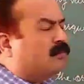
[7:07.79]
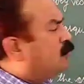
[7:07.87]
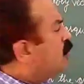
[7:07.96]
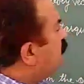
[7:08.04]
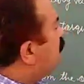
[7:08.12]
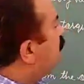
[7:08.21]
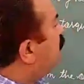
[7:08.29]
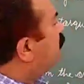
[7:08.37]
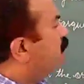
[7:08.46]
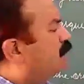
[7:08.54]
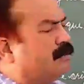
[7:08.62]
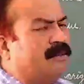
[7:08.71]
what we have
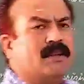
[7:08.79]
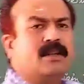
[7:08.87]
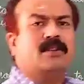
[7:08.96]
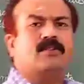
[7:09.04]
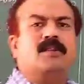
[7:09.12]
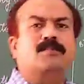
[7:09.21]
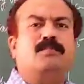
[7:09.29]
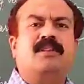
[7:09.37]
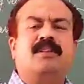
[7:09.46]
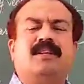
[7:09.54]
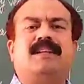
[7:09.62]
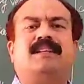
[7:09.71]
done?
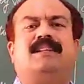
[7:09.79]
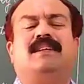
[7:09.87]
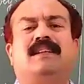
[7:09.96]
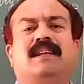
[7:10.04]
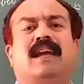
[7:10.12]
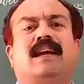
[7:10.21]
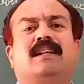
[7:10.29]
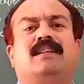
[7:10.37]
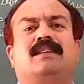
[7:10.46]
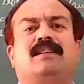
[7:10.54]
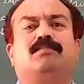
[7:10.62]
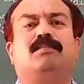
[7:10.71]
Simply the
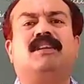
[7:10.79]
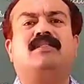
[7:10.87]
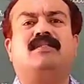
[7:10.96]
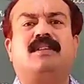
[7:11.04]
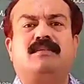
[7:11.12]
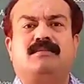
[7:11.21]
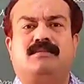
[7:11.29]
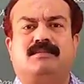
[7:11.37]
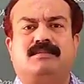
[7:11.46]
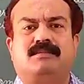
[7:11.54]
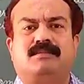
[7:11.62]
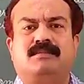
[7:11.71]
algebraic
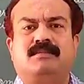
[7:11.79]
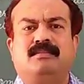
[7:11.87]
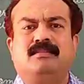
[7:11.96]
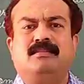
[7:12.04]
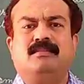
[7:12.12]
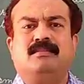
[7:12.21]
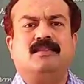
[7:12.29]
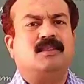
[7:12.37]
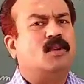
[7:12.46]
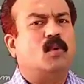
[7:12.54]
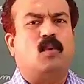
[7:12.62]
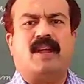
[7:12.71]
sum.
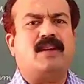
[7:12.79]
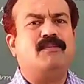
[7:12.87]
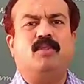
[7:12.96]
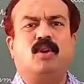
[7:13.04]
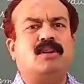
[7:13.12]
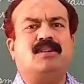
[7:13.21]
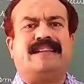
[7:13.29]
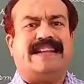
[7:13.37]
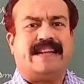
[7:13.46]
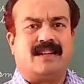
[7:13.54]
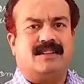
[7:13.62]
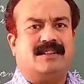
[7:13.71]
We have not
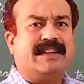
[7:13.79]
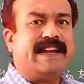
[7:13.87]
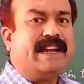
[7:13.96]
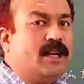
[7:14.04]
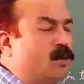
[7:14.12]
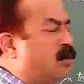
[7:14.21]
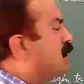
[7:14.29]
taken into